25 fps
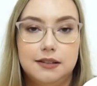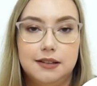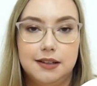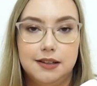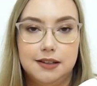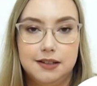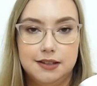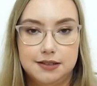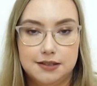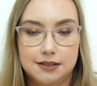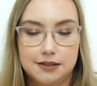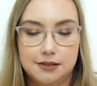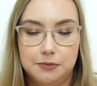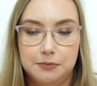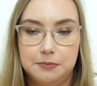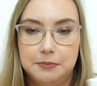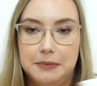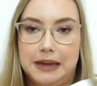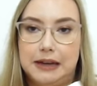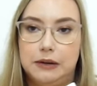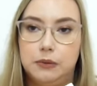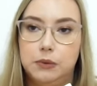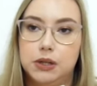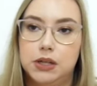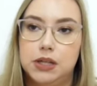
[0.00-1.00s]
is the
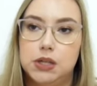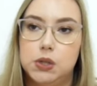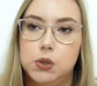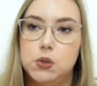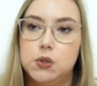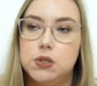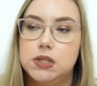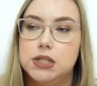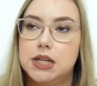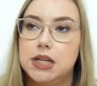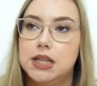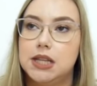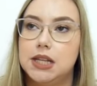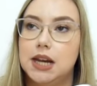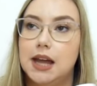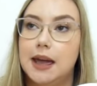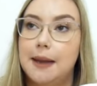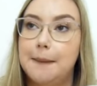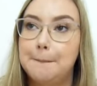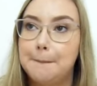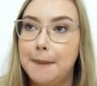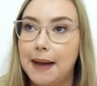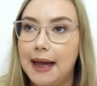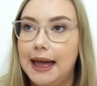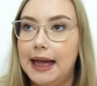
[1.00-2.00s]
main one I used, and then I
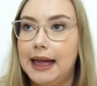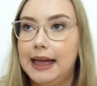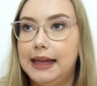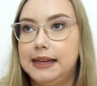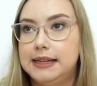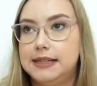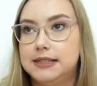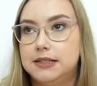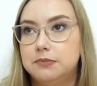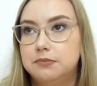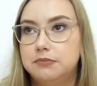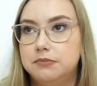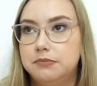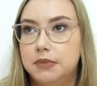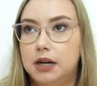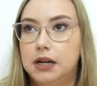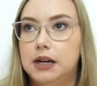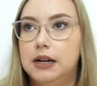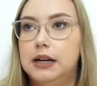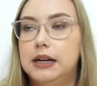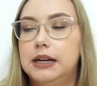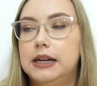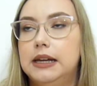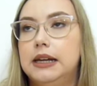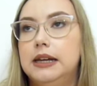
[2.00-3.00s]
packed
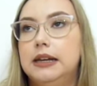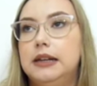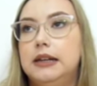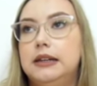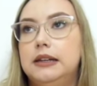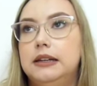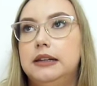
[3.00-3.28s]
my